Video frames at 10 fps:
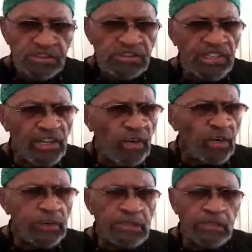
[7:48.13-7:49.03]

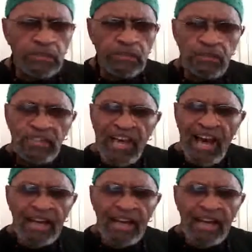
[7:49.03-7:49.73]
terrorists in our